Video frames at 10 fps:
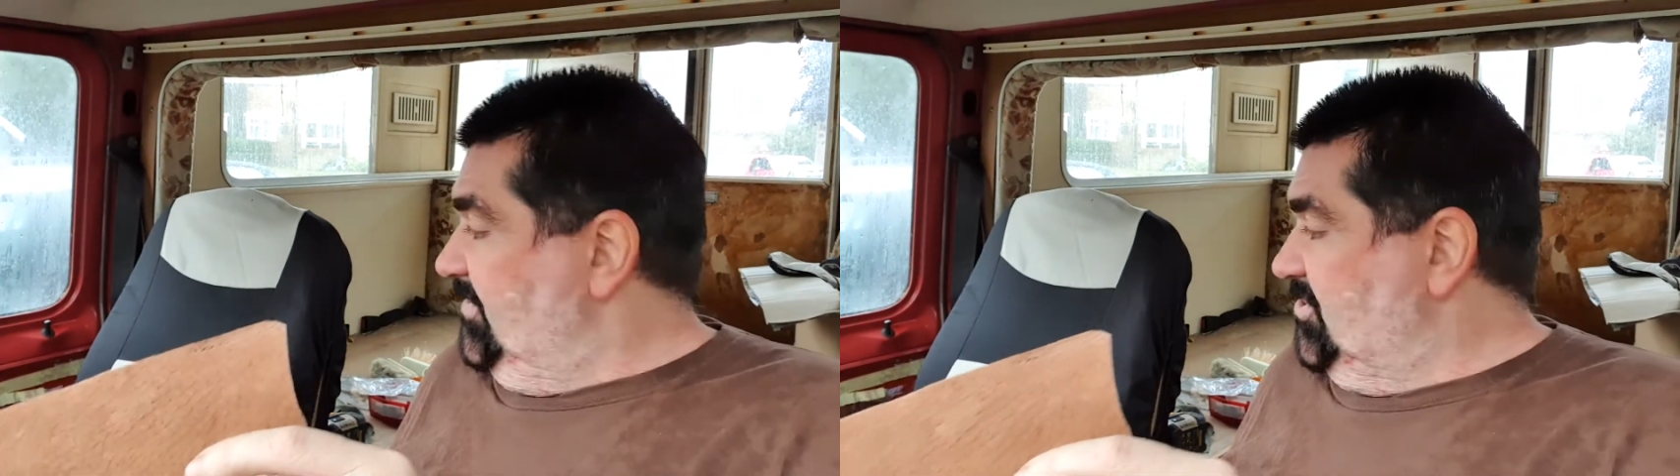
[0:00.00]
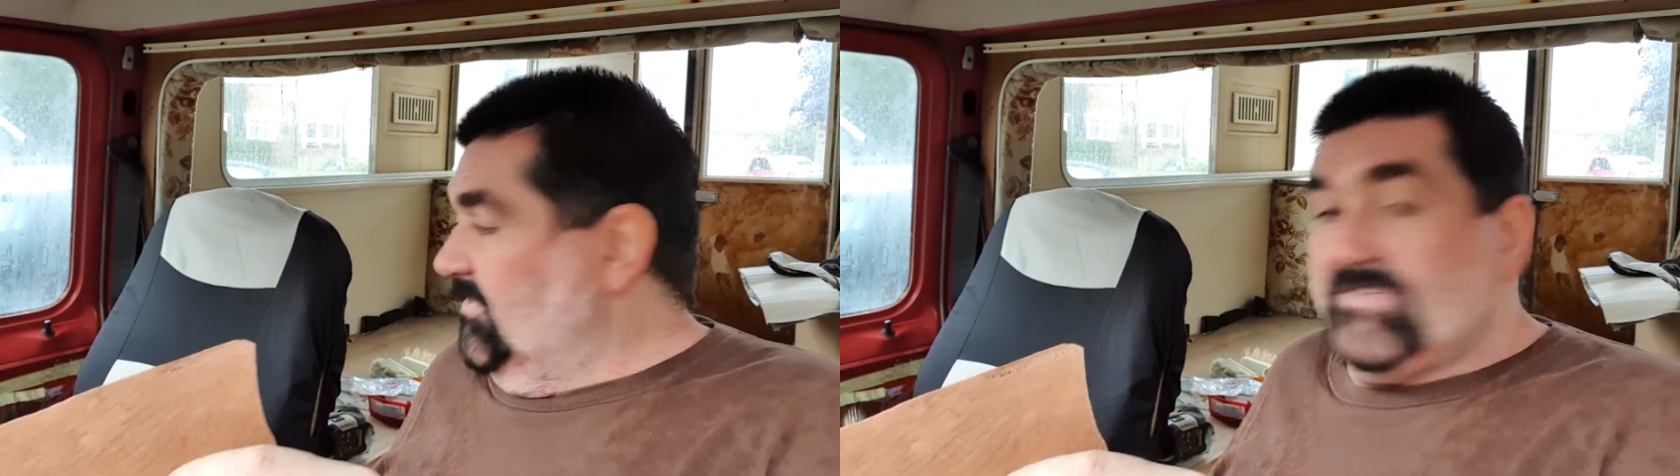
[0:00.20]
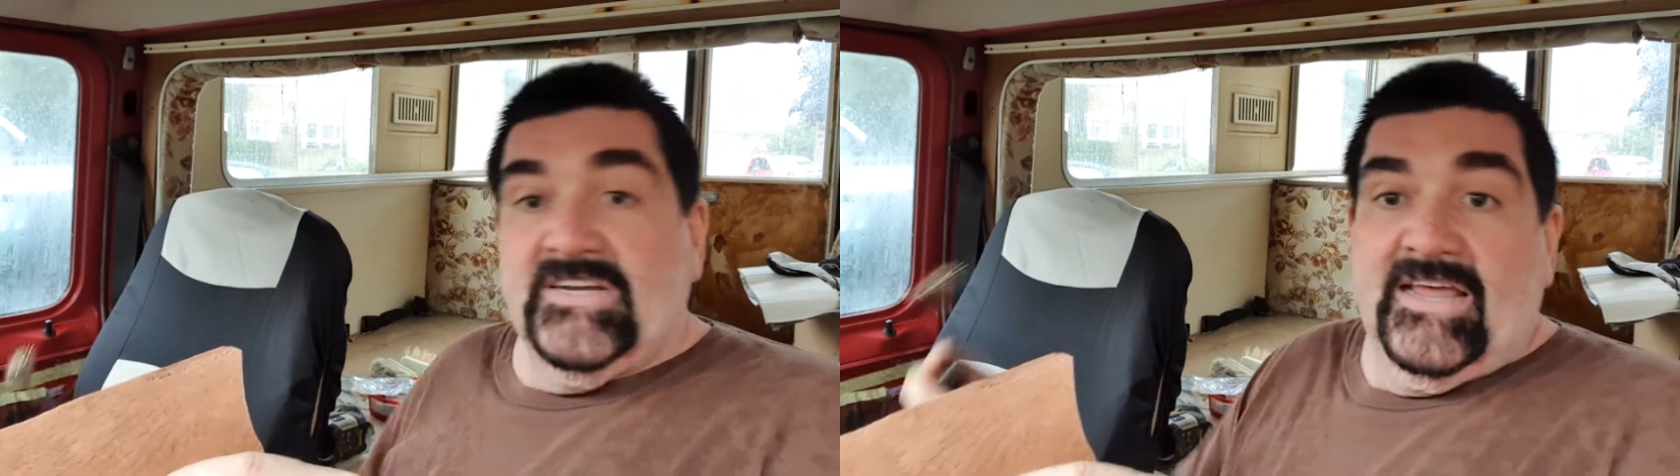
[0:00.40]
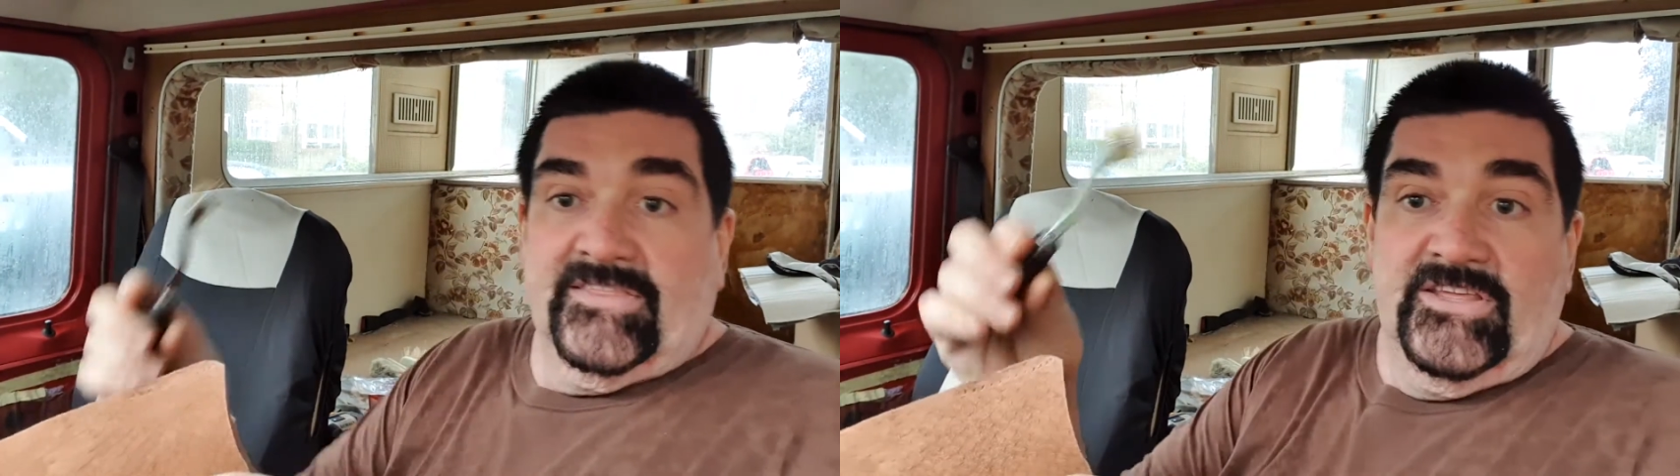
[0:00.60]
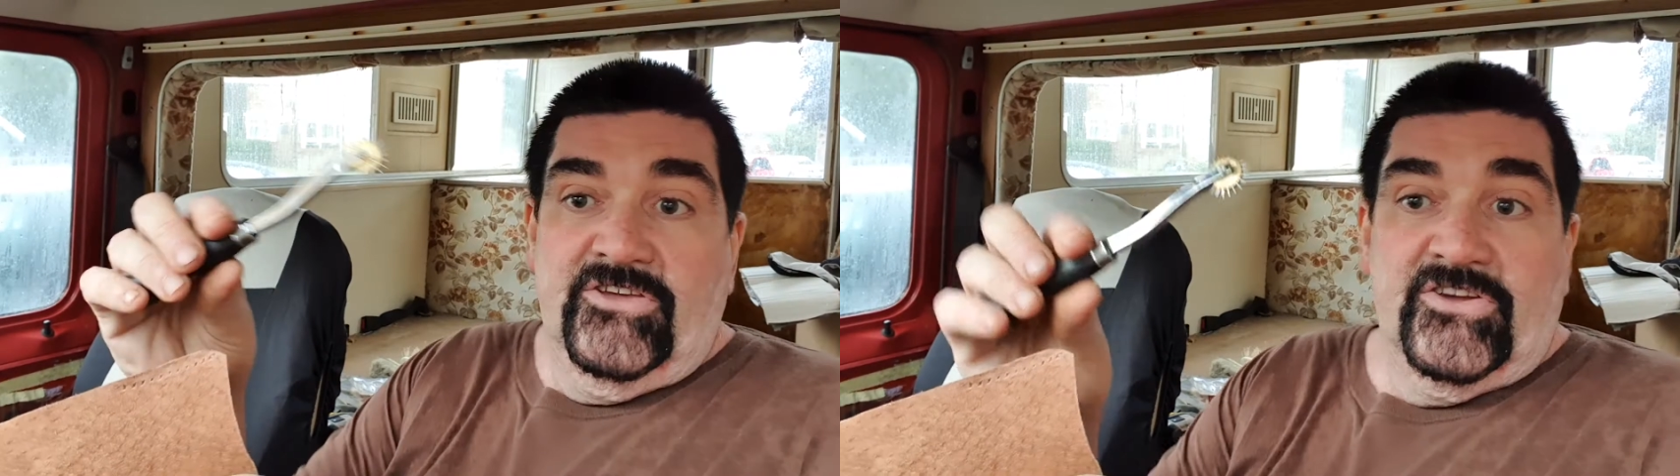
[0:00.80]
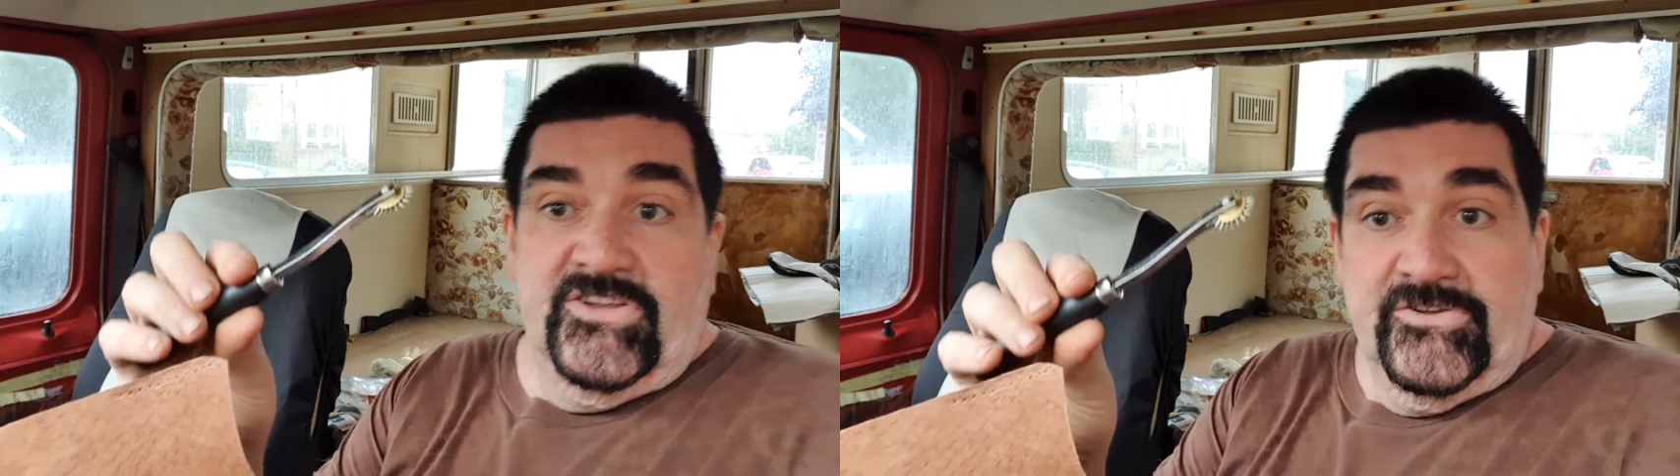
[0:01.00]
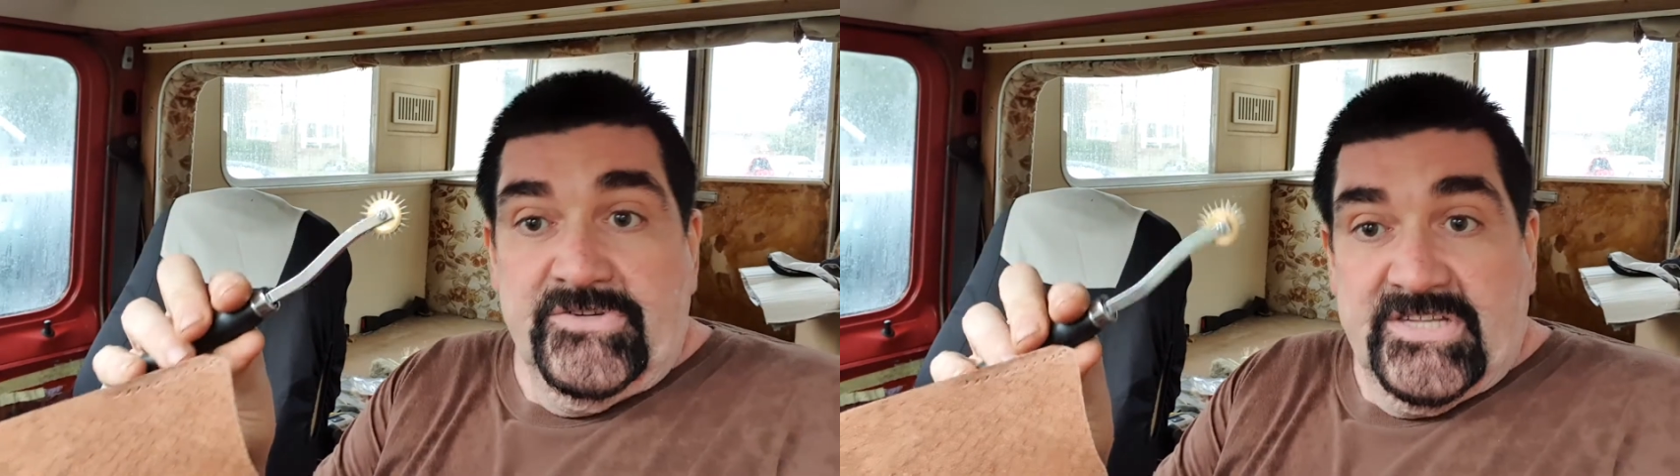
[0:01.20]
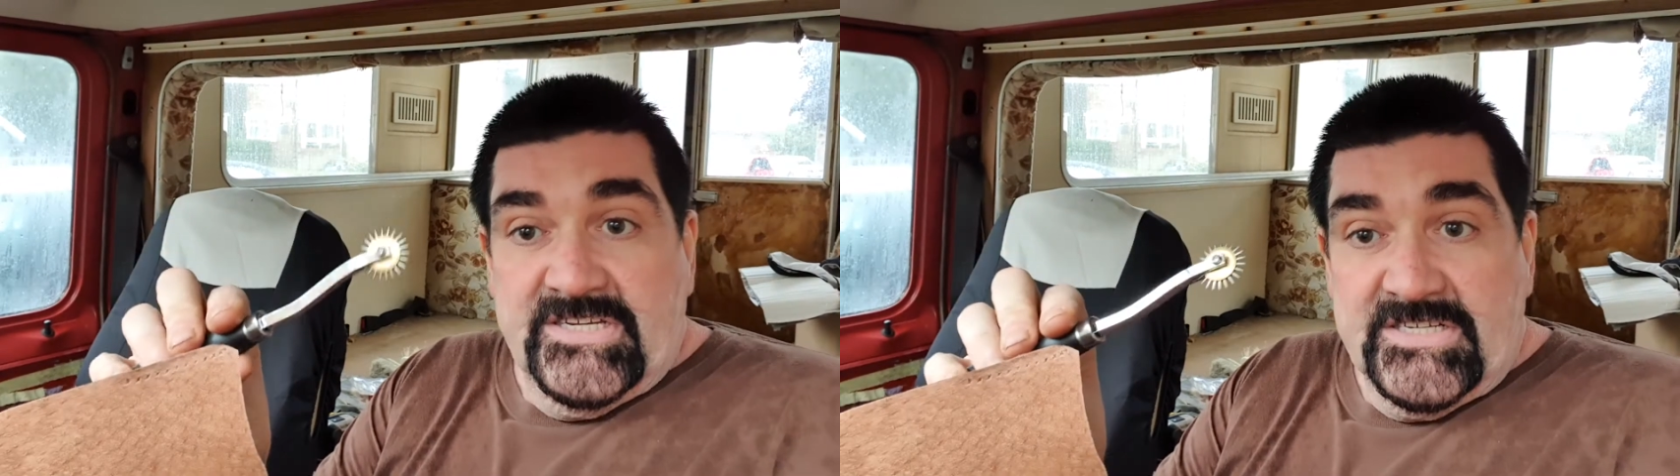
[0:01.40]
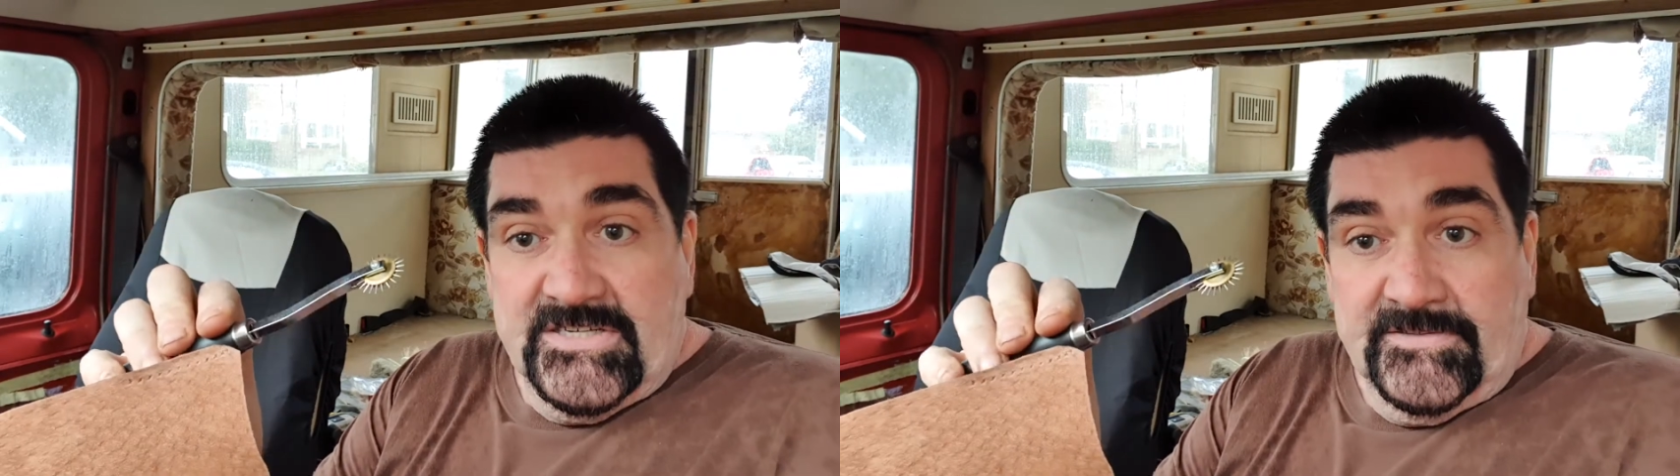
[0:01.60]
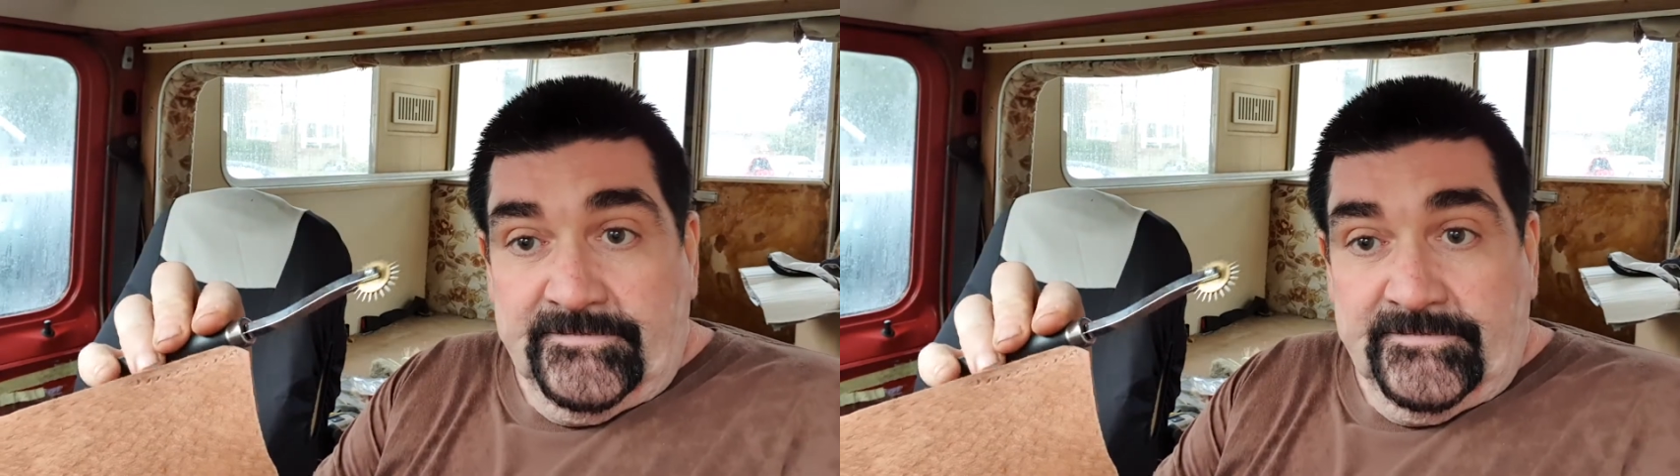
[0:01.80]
softer leather, you can use this,